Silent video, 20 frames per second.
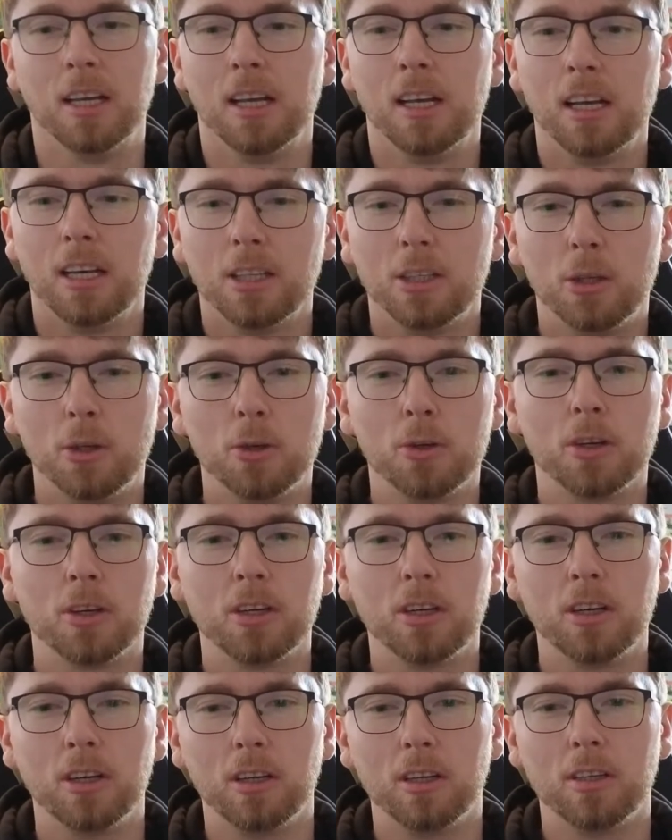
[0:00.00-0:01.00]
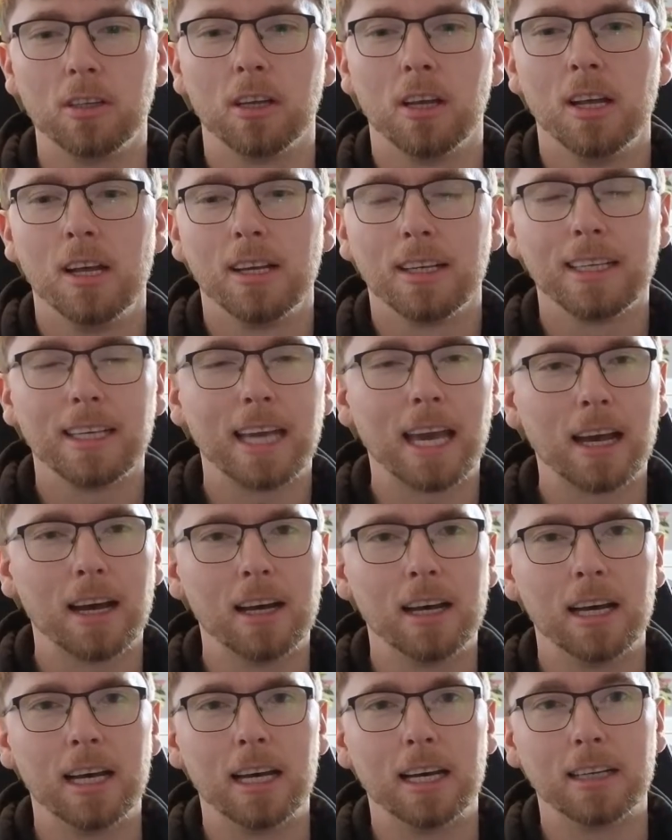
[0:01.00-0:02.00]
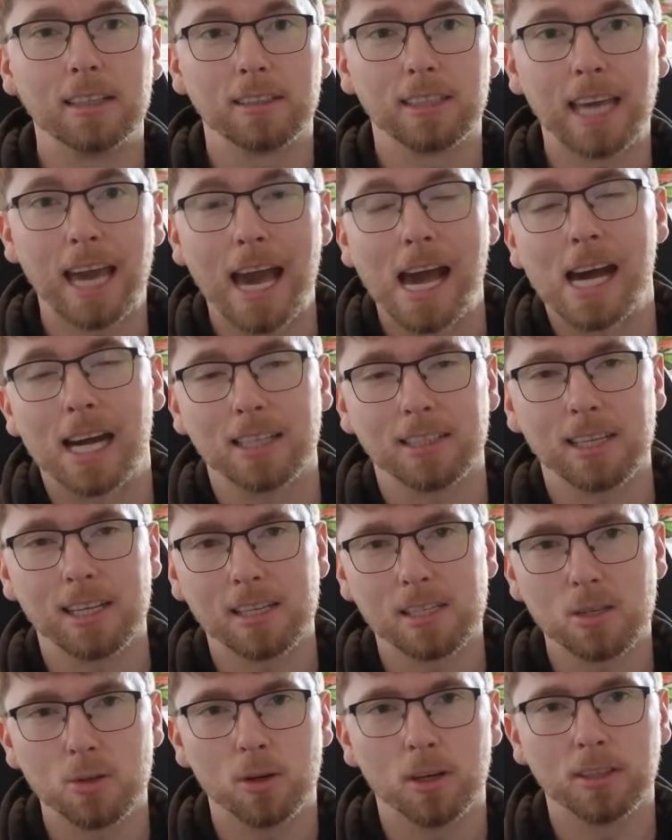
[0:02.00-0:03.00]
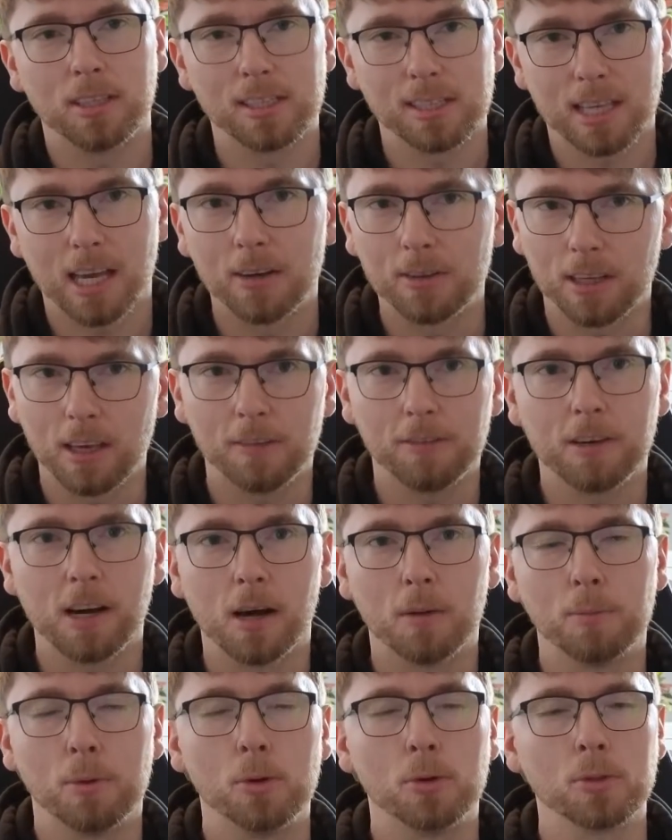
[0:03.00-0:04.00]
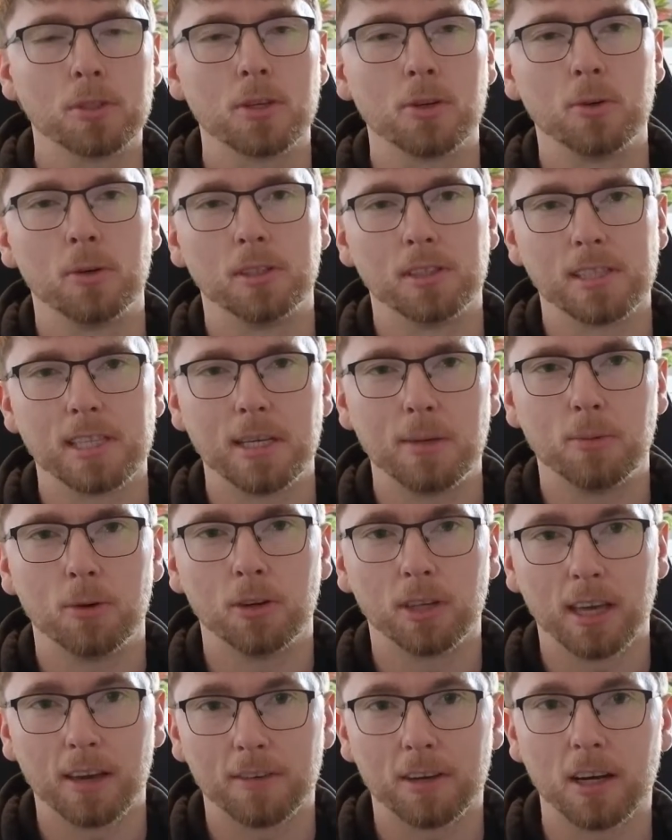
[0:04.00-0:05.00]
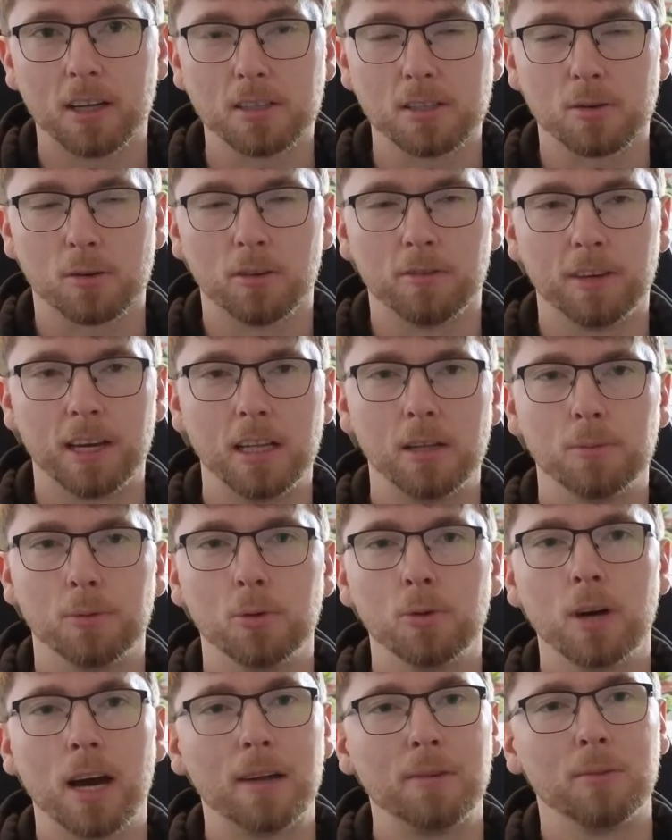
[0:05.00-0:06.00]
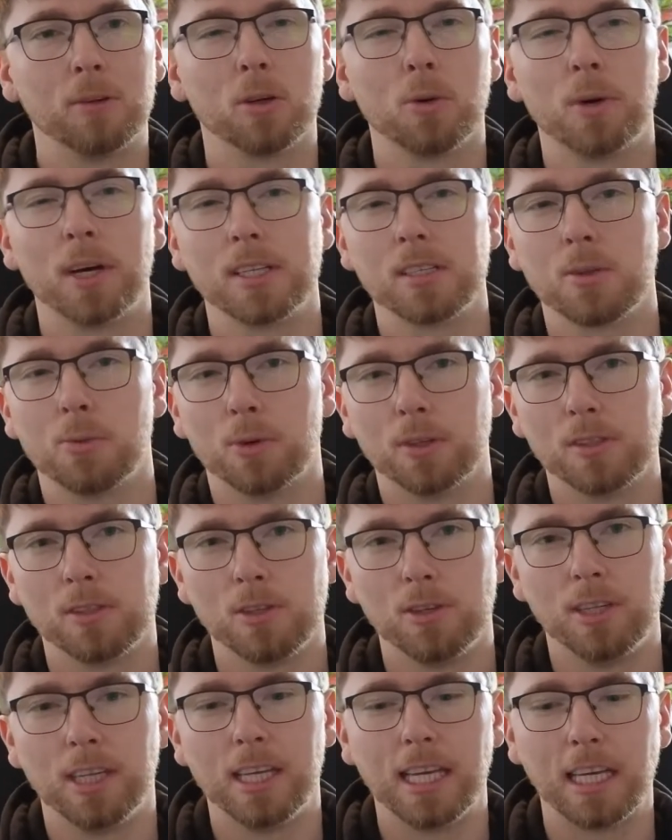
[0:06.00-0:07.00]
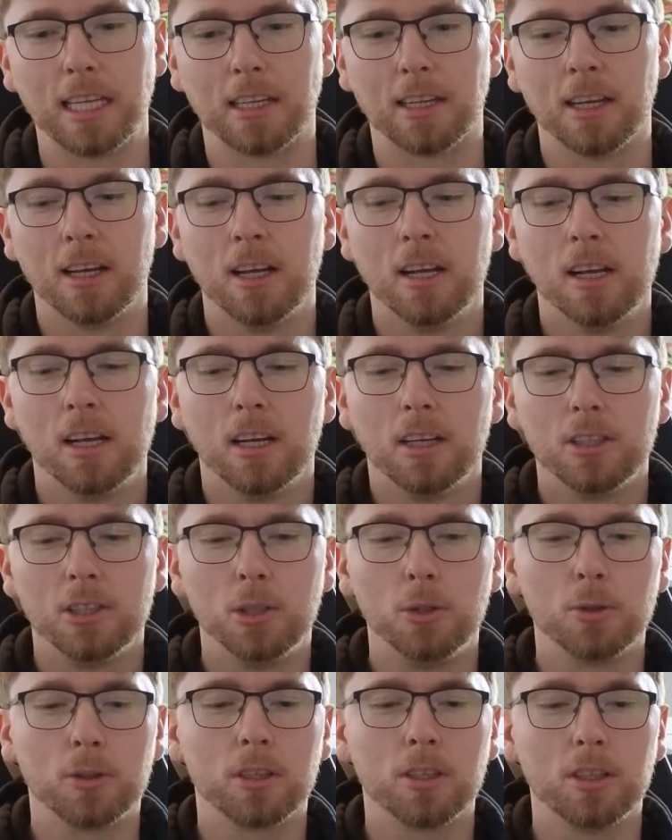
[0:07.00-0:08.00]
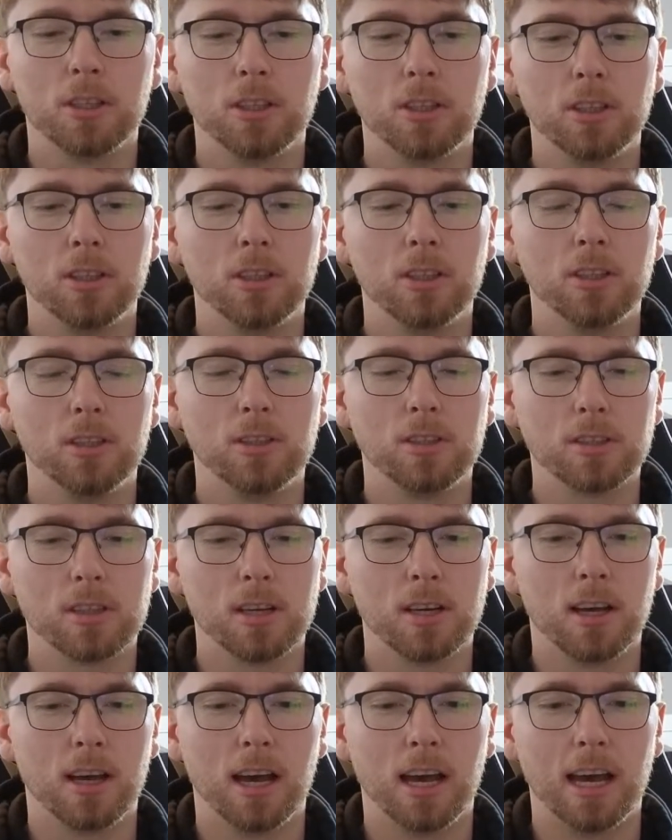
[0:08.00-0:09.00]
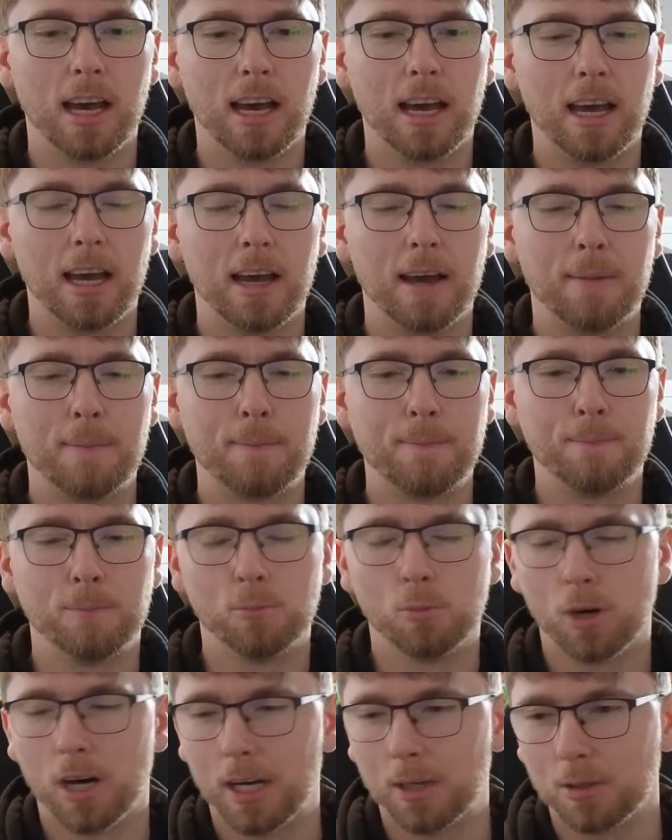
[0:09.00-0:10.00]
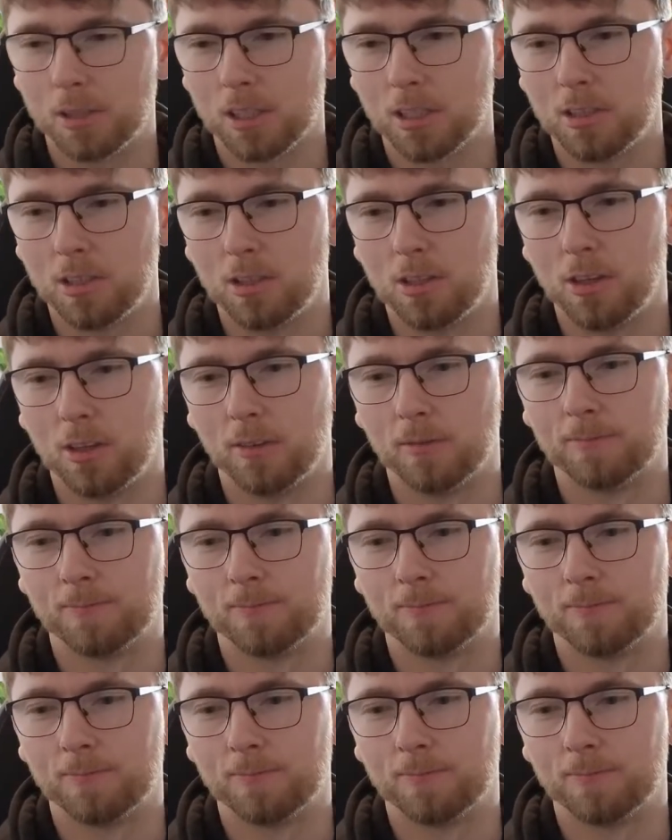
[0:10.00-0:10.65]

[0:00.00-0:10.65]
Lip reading: You could get access to our discount gift card portal and see what gift cards are available and request the ones you need. You could, what else could you do?